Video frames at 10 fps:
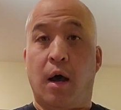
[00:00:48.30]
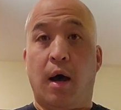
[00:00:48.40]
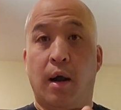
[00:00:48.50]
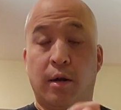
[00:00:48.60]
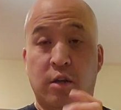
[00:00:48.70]

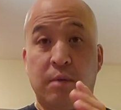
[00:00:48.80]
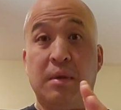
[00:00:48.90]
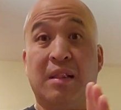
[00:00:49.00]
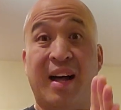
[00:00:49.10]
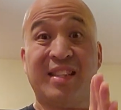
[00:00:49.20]
are going to
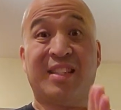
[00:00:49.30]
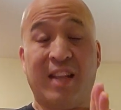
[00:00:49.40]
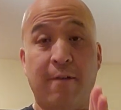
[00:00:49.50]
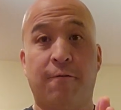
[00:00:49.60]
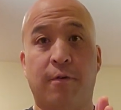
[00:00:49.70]
be a lot
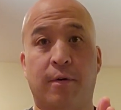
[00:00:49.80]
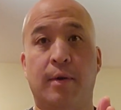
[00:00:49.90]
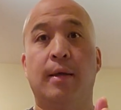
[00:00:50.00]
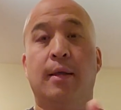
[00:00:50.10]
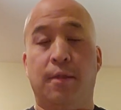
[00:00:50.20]
safer
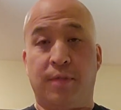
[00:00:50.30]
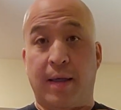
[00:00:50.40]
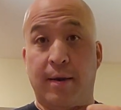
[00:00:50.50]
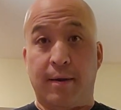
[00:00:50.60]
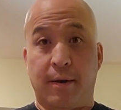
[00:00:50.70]

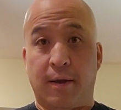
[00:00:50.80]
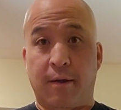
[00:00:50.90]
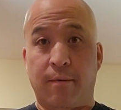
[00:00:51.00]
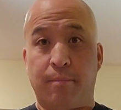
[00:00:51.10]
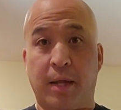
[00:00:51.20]
than
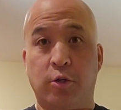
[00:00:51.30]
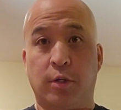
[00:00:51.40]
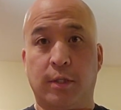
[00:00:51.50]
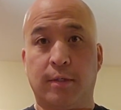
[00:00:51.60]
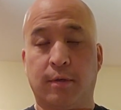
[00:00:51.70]

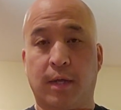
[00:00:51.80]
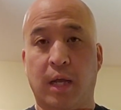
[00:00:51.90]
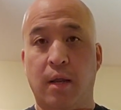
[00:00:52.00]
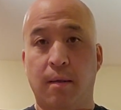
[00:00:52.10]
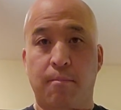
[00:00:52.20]
punches,
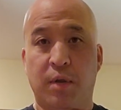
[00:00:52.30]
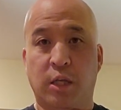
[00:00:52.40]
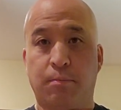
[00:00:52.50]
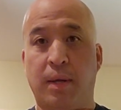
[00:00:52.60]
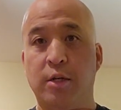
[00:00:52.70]
okay?
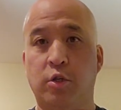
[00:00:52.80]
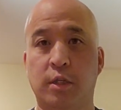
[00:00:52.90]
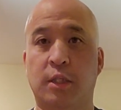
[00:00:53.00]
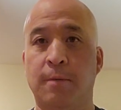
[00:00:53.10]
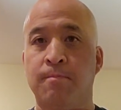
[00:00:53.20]
Because
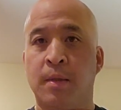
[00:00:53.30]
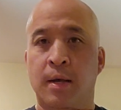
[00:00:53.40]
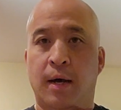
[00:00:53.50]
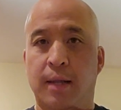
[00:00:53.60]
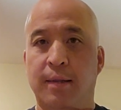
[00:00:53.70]
punches,
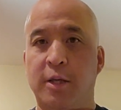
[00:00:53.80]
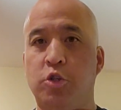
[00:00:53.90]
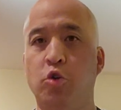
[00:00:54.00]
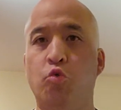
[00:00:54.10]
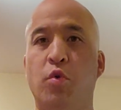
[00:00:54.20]

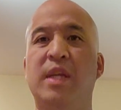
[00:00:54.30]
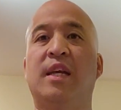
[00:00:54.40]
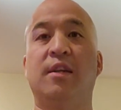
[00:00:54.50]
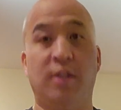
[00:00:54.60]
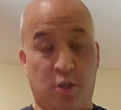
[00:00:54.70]
unless you're really
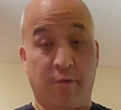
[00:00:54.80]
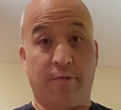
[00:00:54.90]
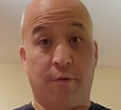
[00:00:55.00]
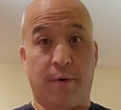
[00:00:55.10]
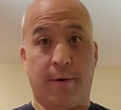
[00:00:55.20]
conditioned
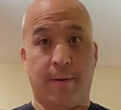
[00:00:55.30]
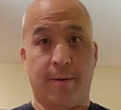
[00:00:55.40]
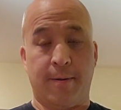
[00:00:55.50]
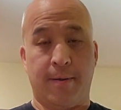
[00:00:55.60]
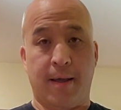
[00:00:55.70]
for
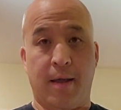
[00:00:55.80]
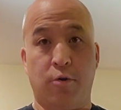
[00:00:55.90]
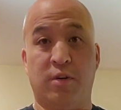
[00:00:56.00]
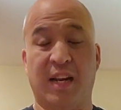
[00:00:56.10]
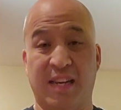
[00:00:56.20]
it and
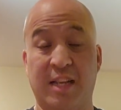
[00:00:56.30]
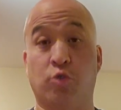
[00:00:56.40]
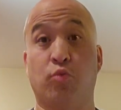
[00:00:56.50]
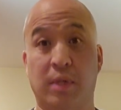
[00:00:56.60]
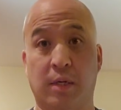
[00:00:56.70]
your technique
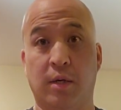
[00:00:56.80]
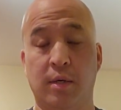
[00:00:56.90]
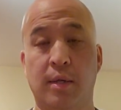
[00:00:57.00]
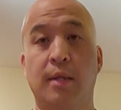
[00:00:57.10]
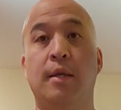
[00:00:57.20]
is really
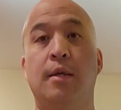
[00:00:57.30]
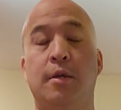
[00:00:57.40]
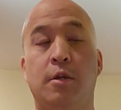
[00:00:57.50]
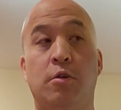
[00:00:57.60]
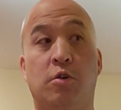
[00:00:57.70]
good,
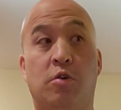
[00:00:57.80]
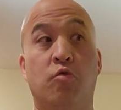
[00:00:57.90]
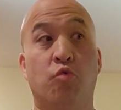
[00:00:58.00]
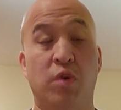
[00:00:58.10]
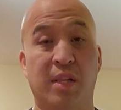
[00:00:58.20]
you
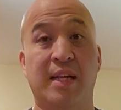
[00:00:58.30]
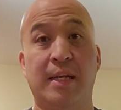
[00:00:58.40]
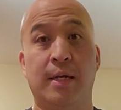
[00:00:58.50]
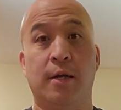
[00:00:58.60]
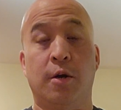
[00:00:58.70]
can
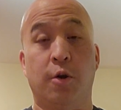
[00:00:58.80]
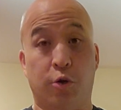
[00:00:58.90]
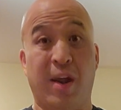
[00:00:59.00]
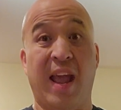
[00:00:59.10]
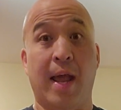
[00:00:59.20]
really
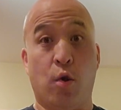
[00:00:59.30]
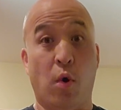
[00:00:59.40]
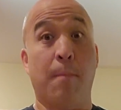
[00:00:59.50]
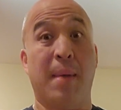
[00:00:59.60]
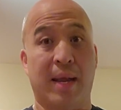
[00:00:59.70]
hurt your hand
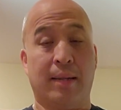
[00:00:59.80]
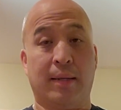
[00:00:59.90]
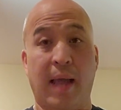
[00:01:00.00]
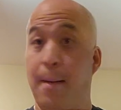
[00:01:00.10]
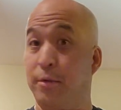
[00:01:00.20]
quite badly.
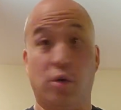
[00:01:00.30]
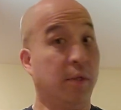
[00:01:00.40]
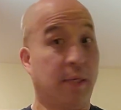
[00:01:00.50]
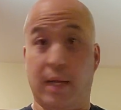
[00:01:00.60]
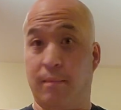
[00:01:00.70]
It happens all
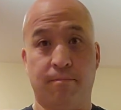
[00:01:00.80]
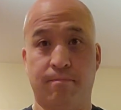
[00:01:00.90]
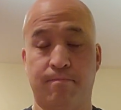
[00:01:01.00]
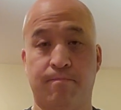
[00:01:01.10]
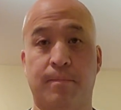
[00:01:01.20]
the time,
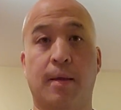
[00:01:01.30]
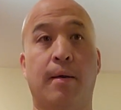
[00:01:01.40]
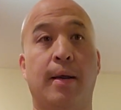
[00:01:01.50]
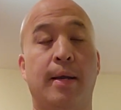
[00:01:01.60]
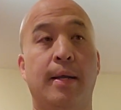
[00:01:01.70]

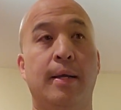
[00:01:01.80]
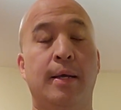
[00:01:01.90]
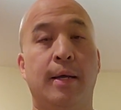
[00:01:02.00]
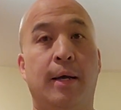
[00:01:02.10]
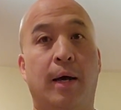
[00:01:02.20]
right?
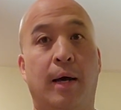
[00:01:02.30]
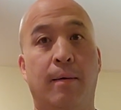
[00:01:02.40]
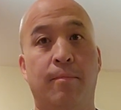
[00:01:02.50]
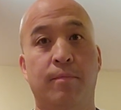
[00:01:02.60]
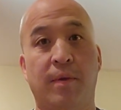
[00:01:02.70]

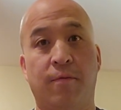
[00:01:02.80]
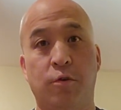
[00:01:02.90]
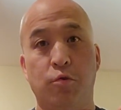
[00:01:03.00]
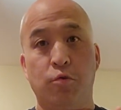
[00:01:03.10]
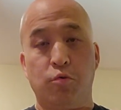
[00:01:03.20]
If
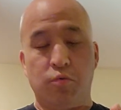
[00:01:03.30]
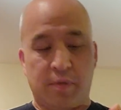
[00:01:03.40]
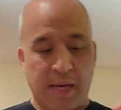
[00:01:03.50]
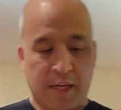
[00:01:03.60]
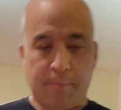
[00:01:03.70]
you
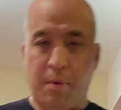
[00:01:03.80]
take a